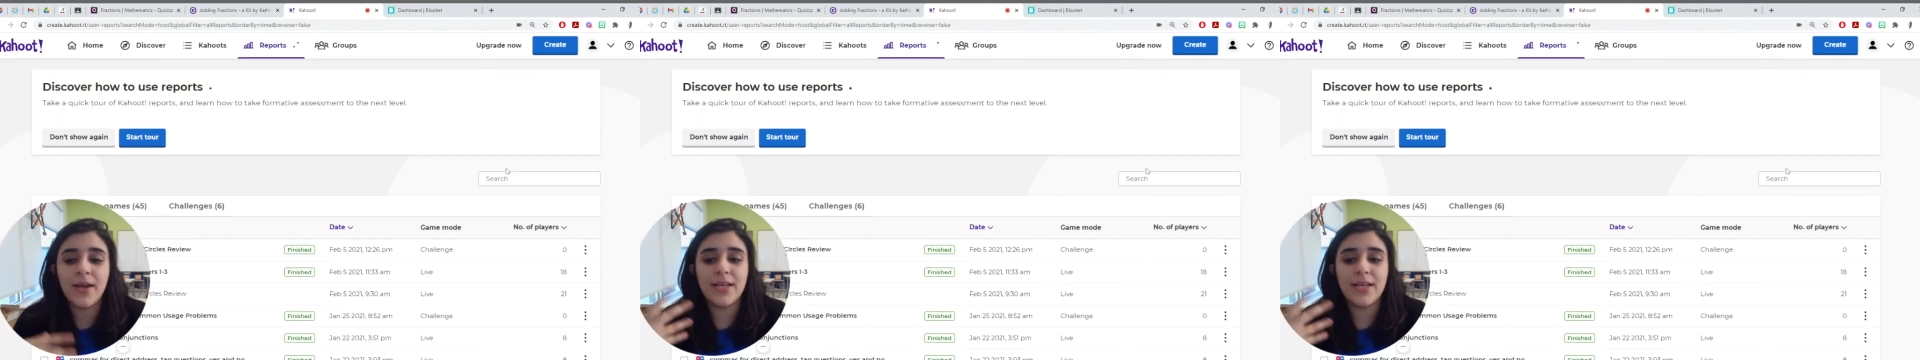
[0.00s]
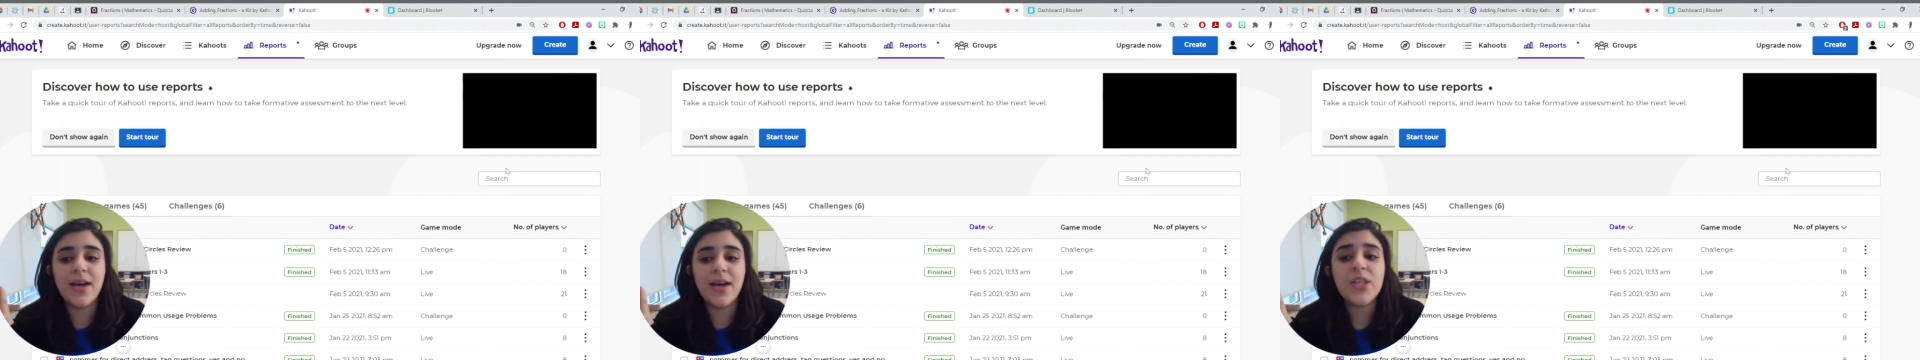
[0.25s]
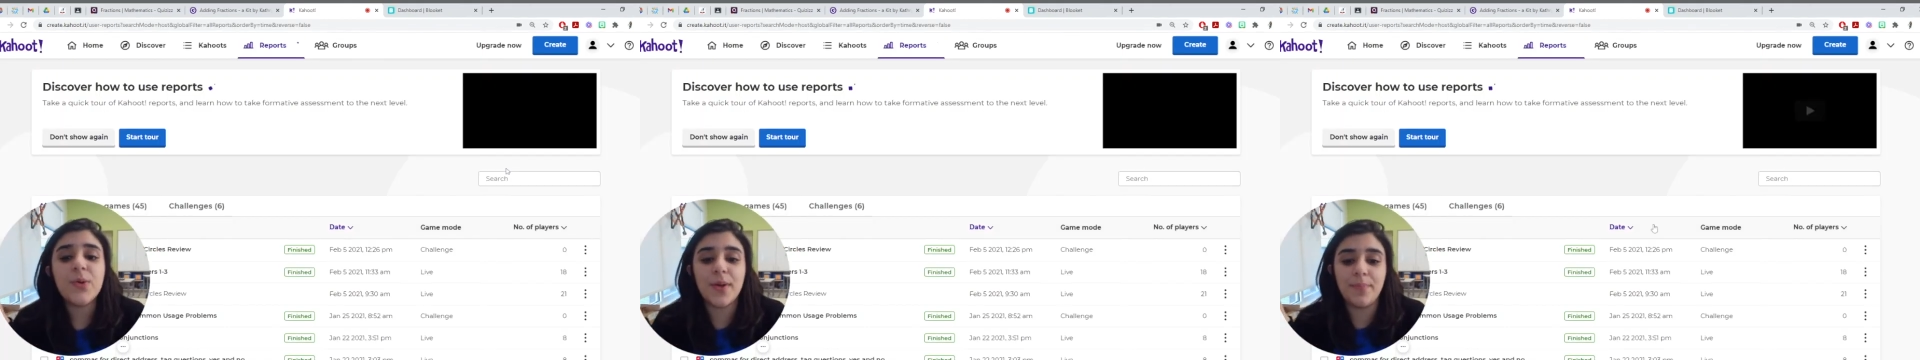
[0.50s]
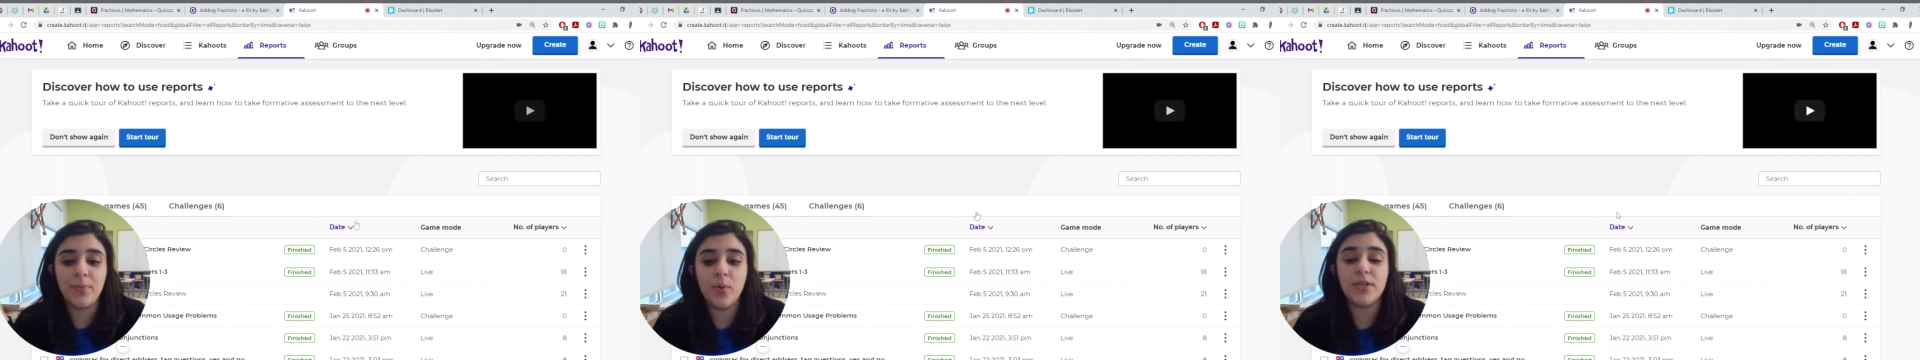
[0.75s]
Okay, so how do the
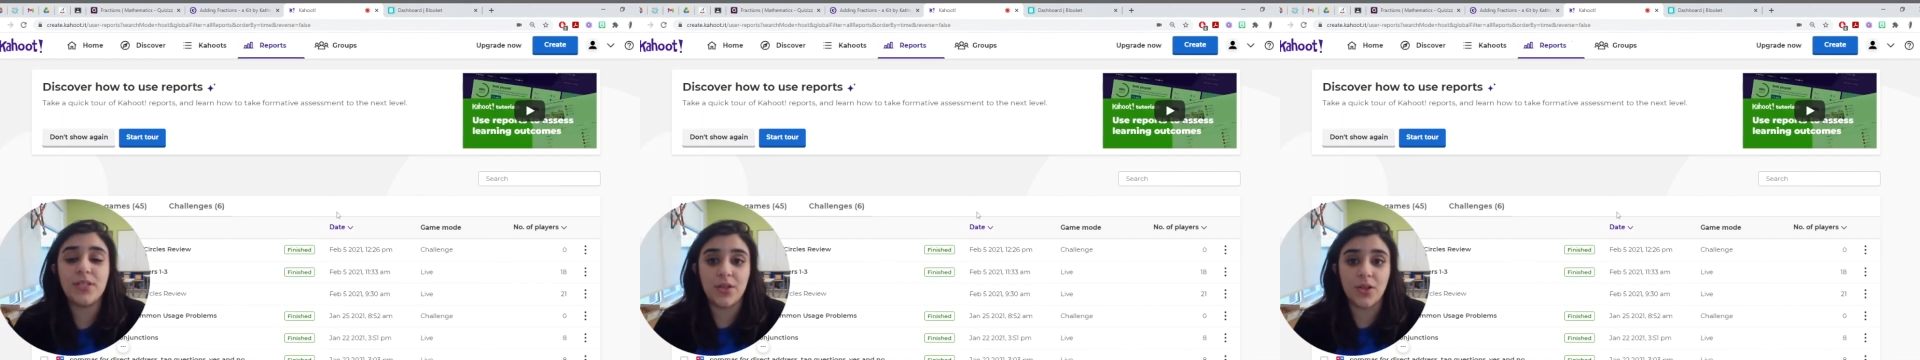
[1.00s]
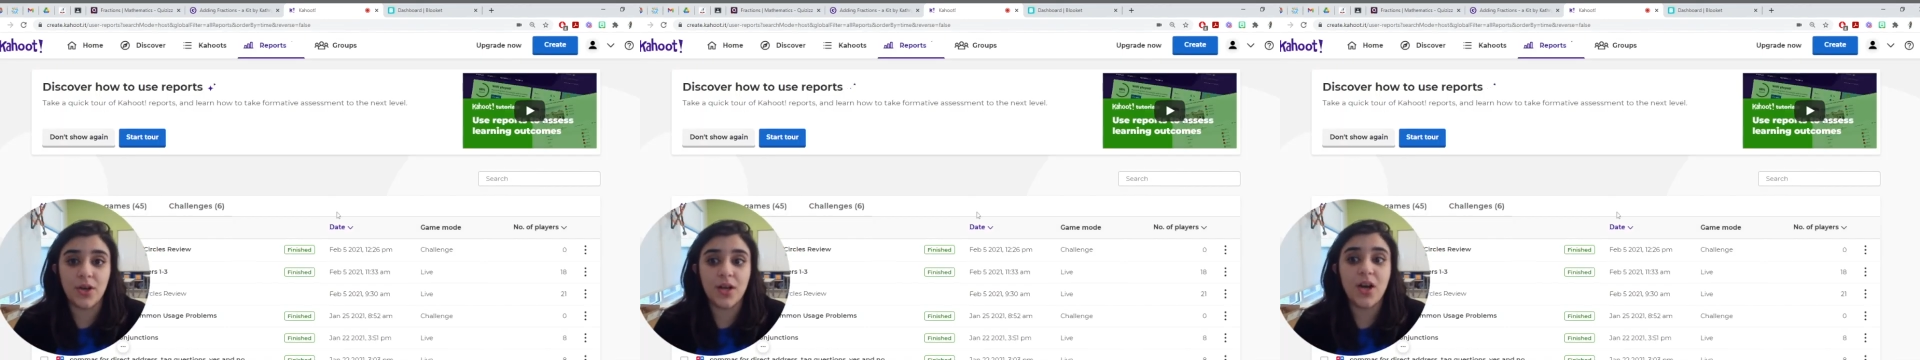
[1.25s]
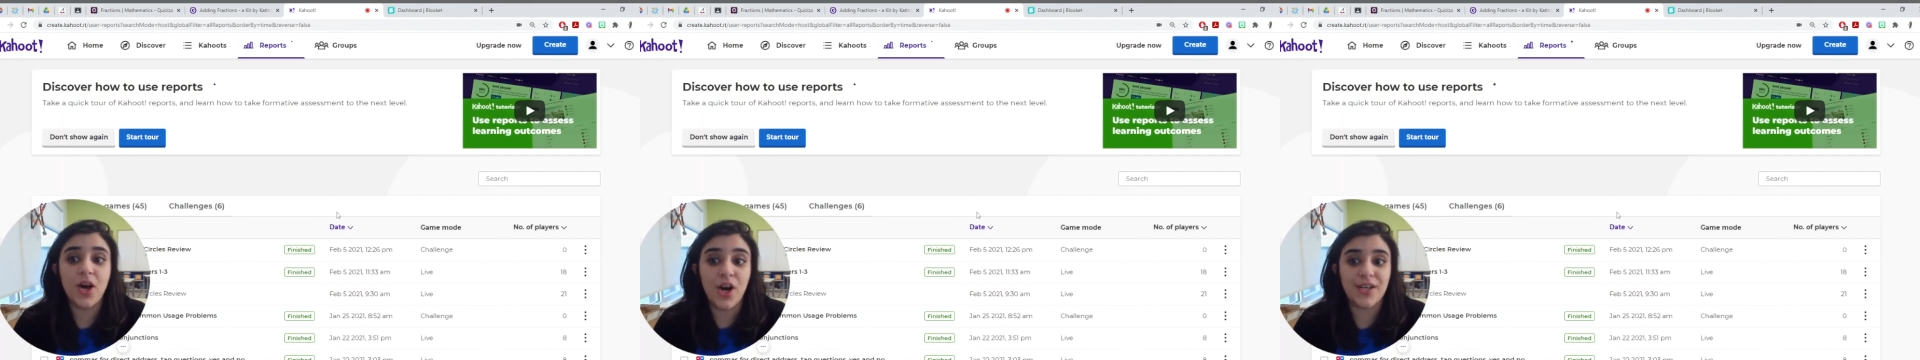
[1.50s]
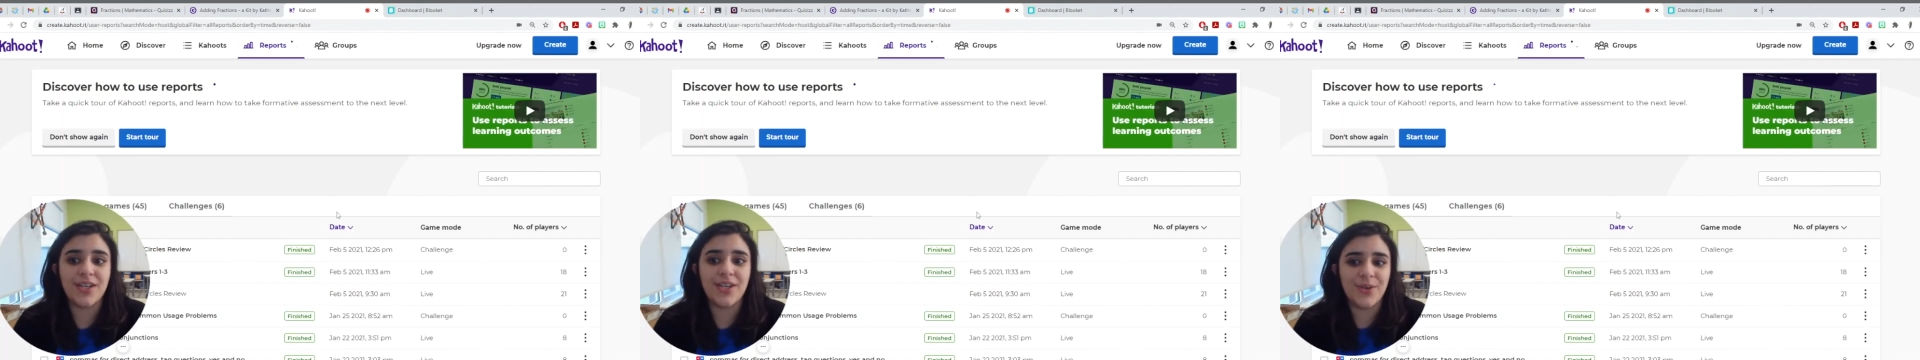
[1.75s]
reports look
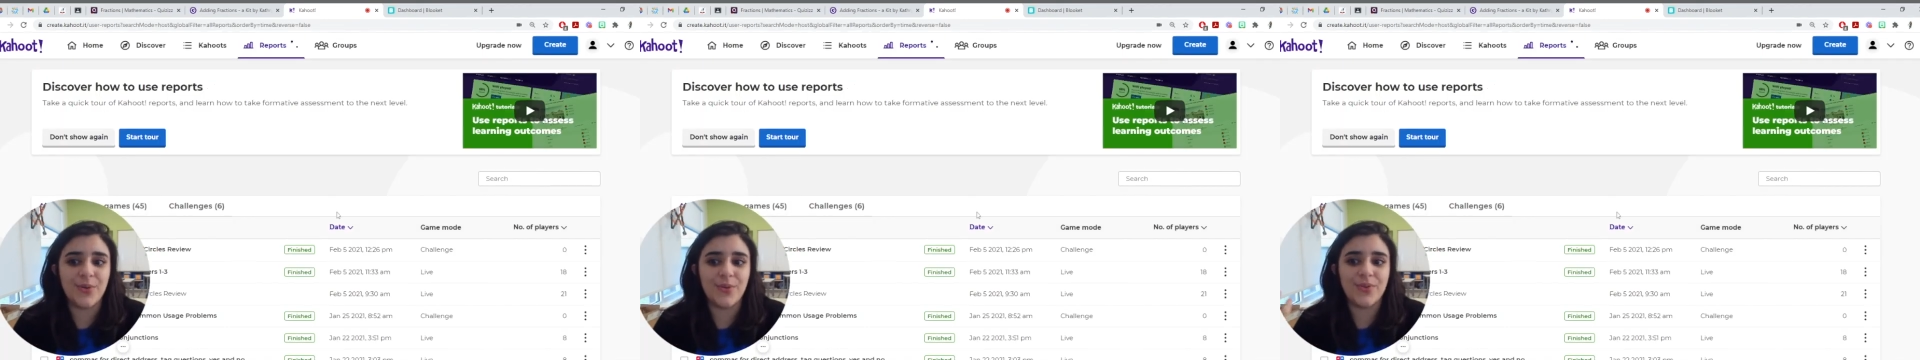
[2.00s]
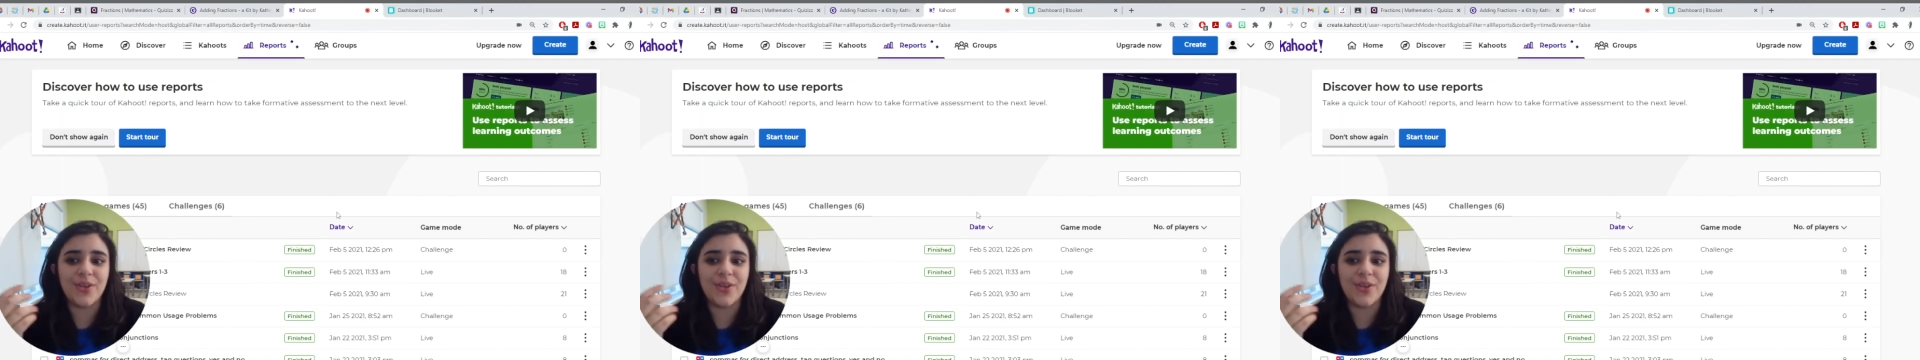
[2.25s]
on Kahoot